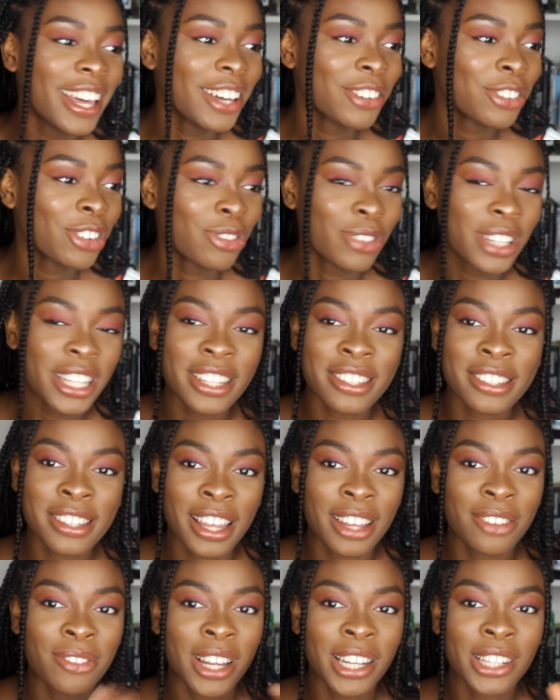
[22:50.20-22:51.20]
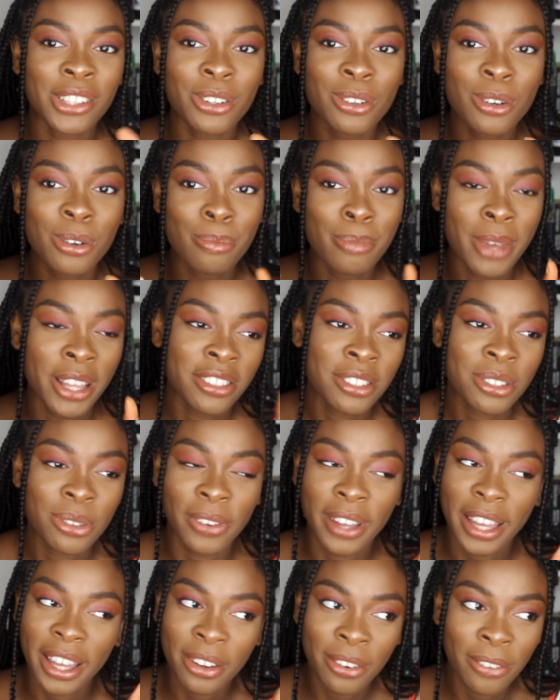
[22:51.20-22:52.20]
For me, it's like my little
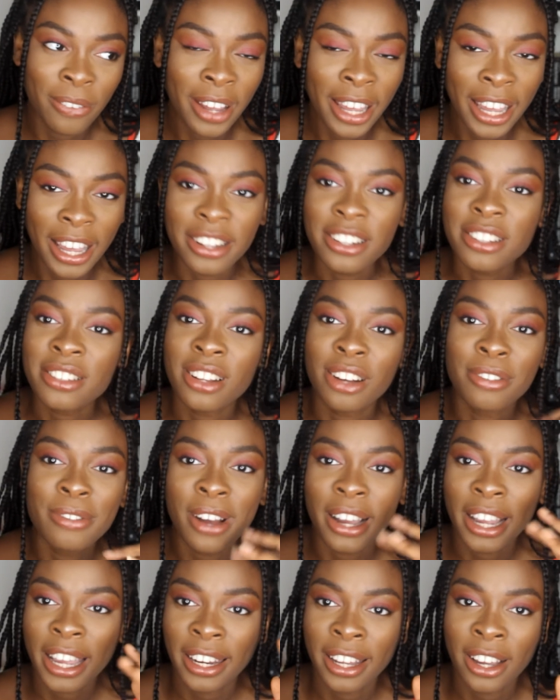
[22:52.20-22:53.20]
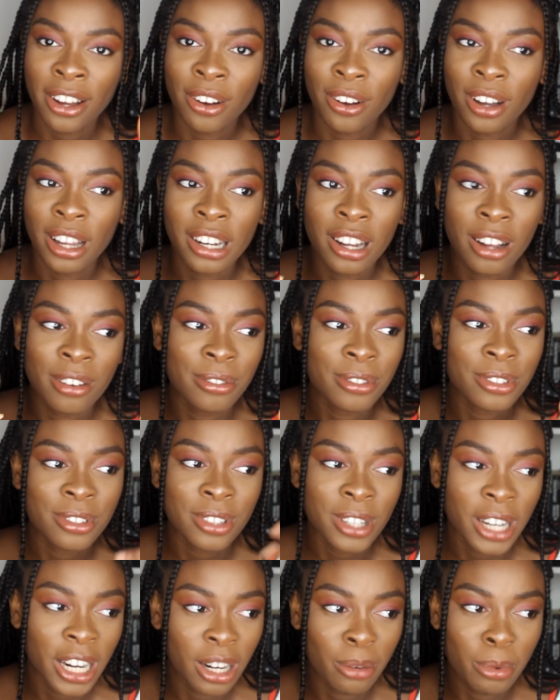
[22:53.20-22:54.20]
mental getaway. I just love working out. I love
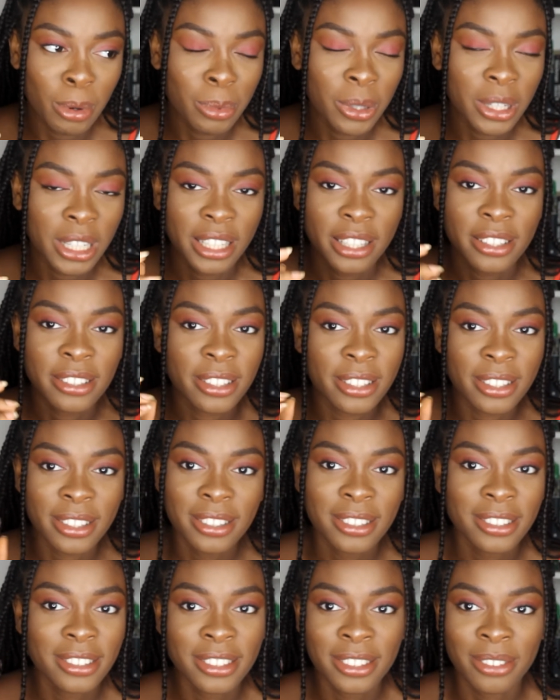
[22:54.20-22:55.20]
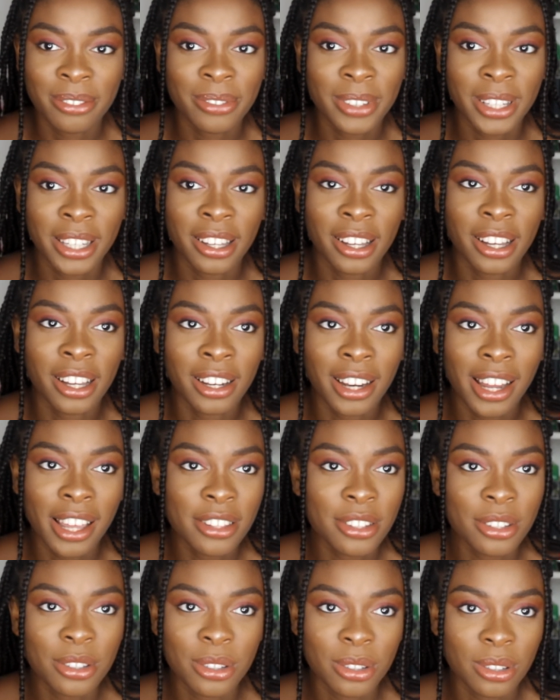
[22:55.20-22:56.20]
training my body. It's just something I
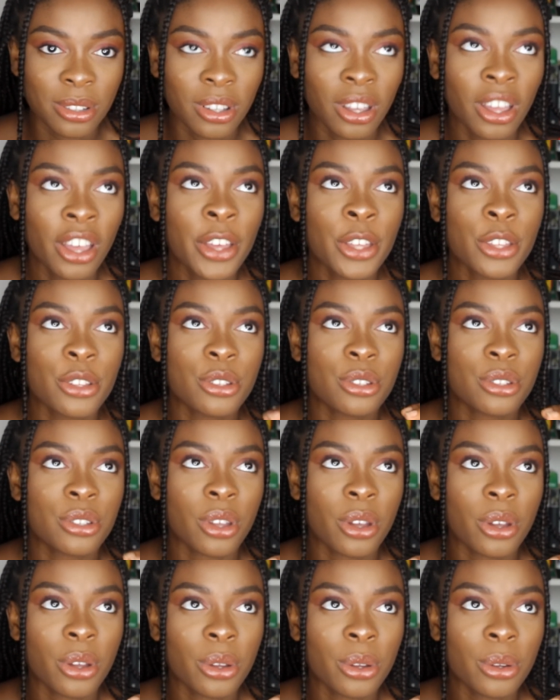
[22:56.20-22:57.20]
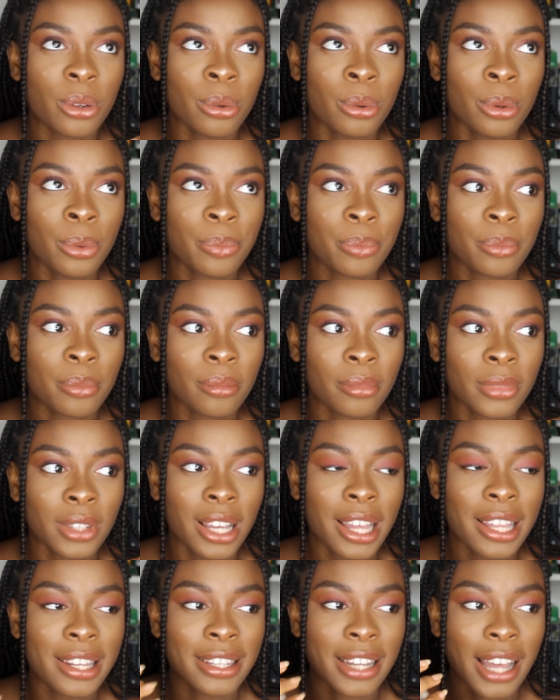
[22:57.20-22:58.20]
like to do. So
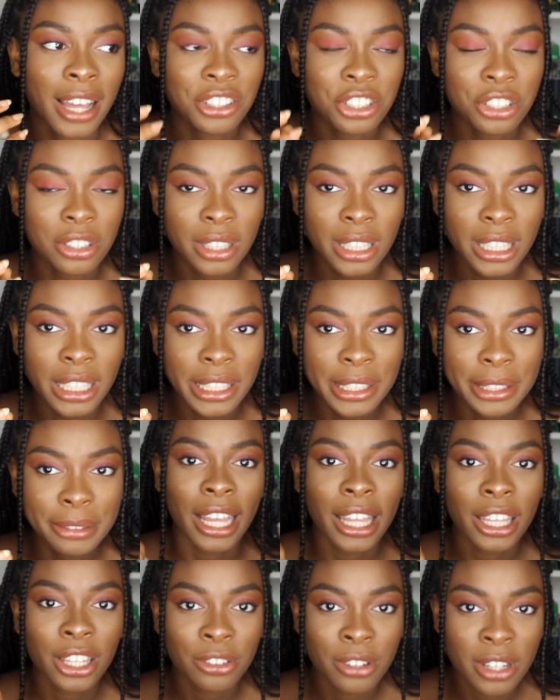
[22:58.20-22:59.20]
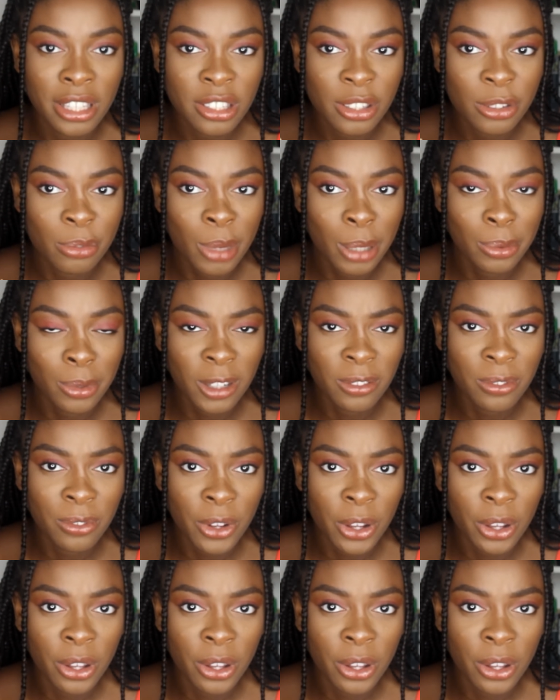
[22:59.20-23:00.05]
naturally that increases my blood flow.